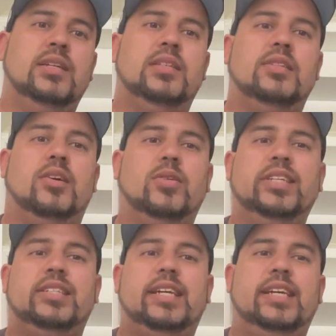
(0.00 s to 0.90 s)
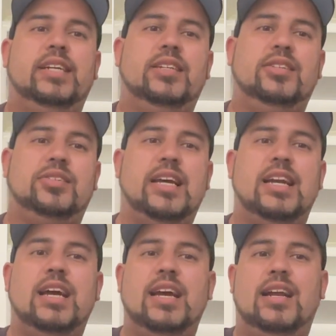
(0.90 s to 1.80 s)
The only thing is,
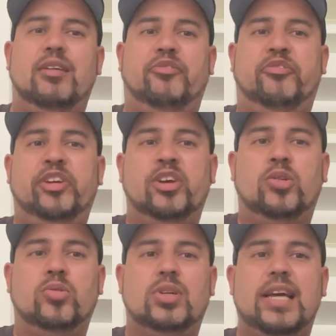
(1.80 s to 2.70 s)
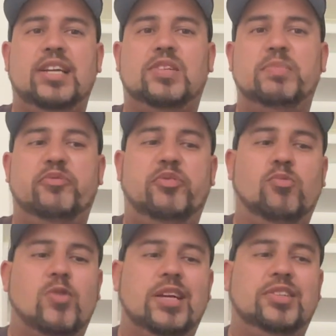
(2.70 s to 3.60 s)
and I feel like Smith &
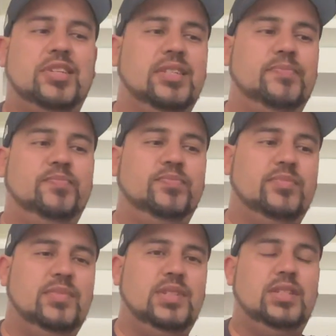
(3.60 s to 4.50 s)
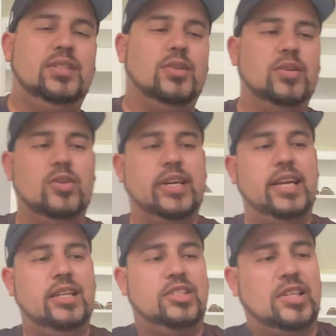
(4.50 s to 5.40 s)
Wesson,
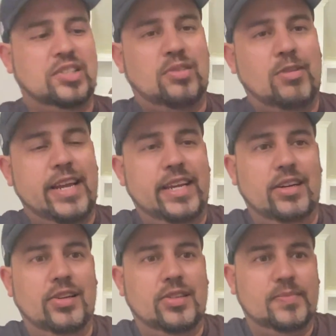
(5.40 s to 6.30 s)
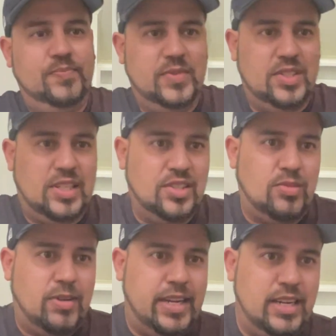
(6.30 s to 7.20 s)
okay, it says it right here. Look, it says it
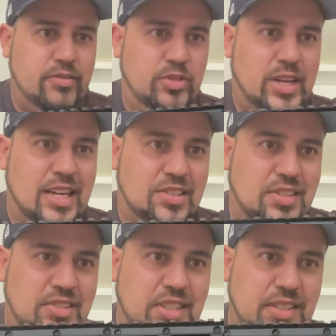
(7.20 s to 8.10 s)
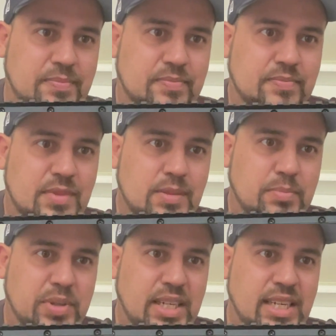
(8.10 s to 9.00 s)
right here if you guys can see.
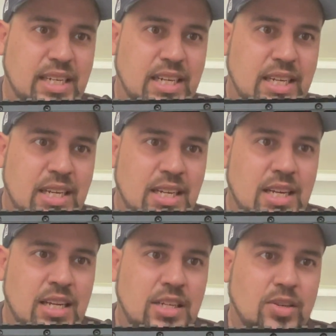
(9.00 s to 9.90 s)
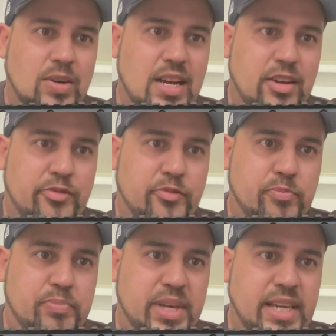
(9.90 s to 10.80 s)

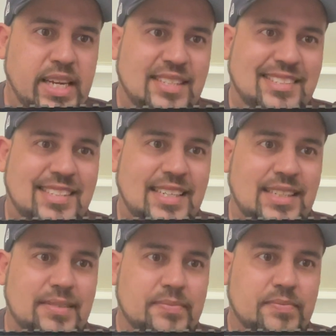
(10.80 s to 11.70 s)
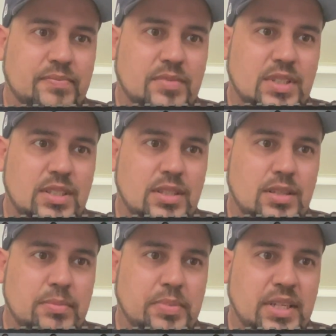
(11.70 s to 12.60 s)
FPC.
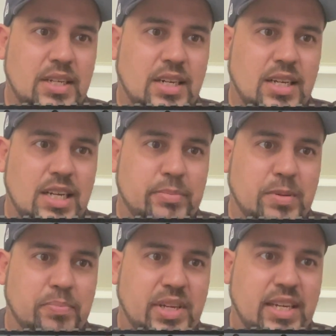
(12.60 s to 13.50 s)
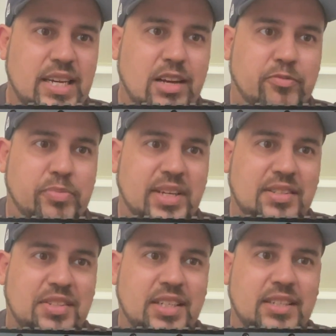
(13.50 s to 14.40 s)
M&P
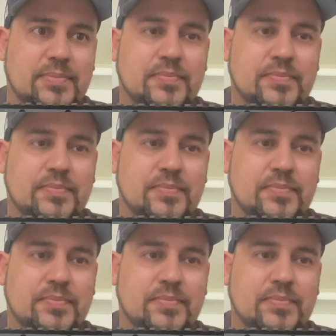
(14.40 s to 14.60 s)
FPC.